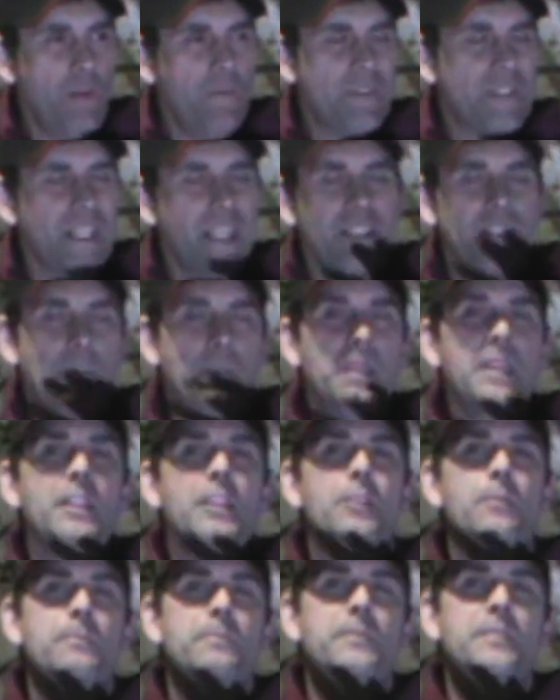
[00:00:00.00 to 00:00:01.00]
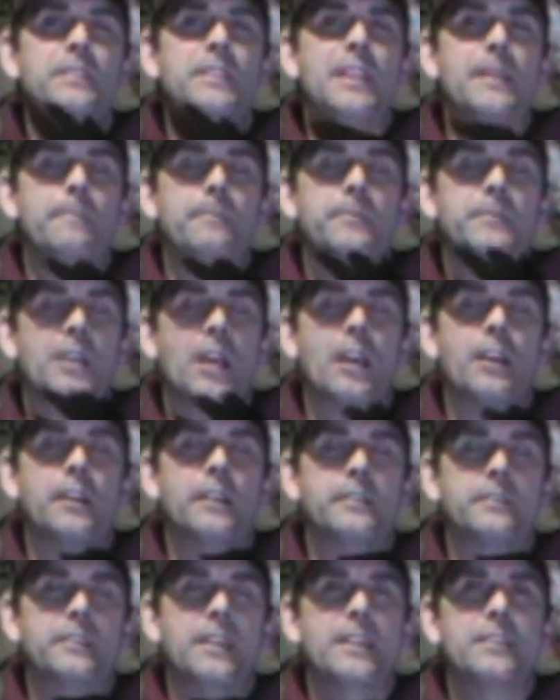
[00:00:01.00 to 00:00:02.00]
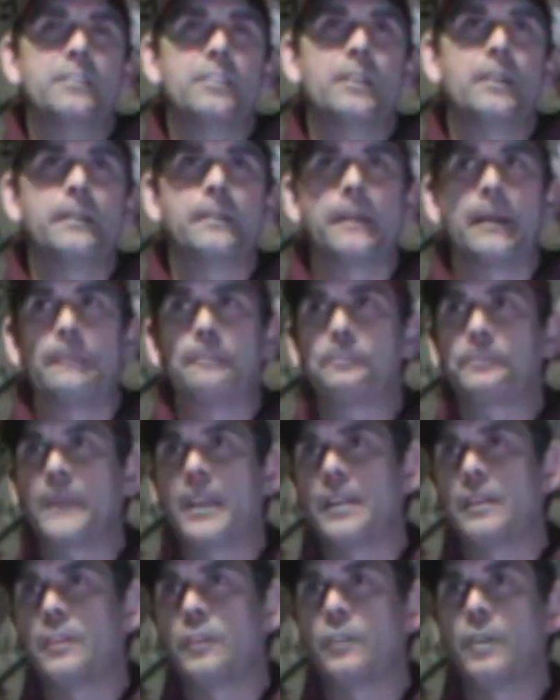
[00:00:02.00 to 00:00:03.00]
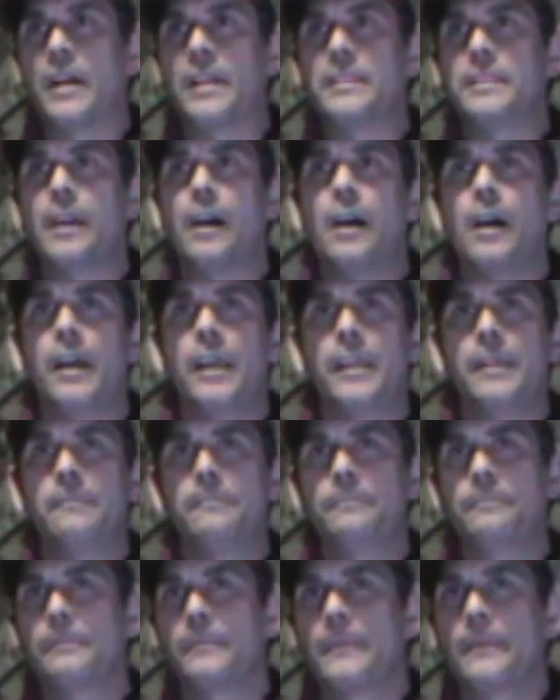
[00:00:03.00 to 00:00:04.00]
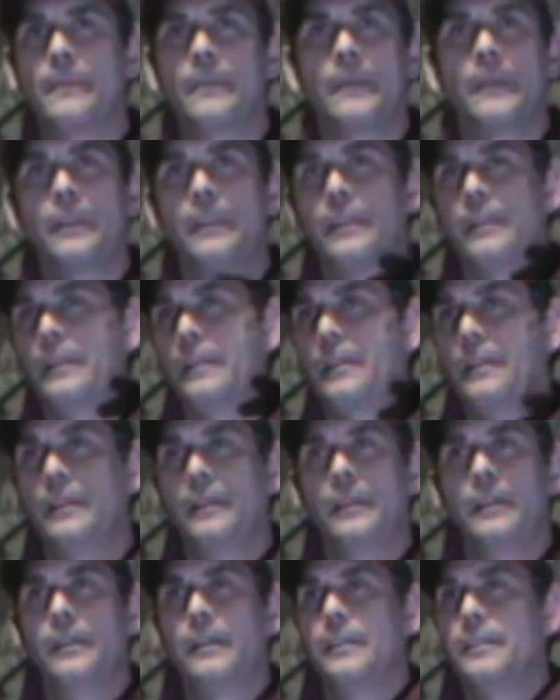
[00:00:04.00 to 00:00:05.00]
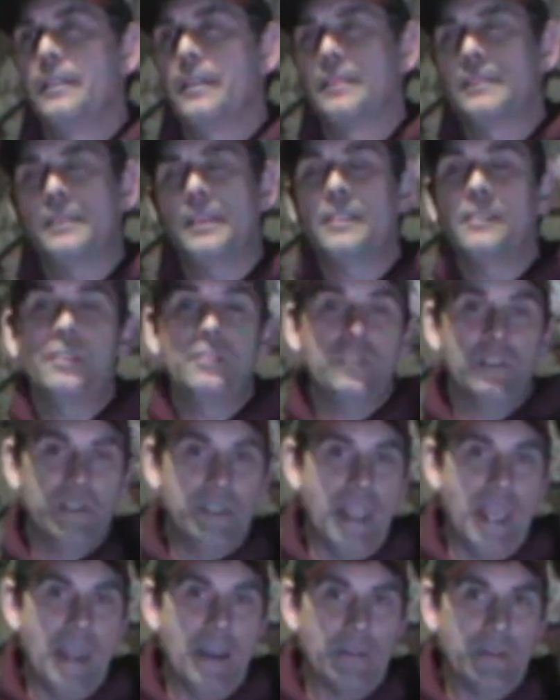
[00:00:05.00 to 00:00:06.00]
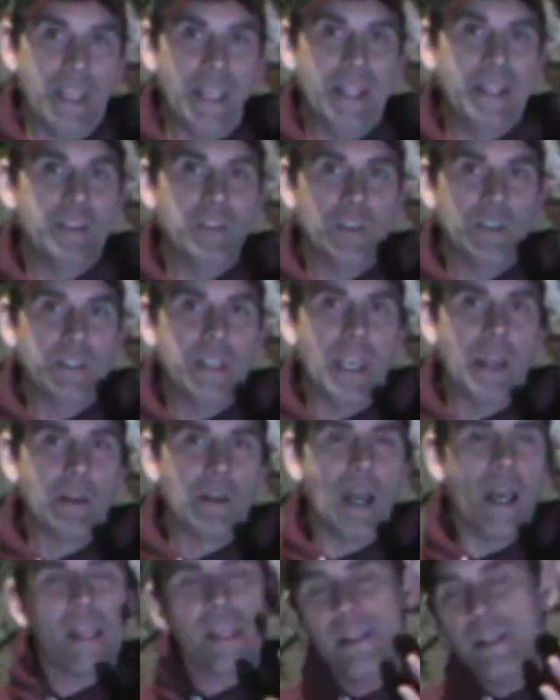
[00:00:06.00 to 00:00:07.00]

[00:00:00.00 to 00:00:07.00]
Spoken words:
say it's a medium deep target, say it's a dime, 6 inches down, 8 inches down, I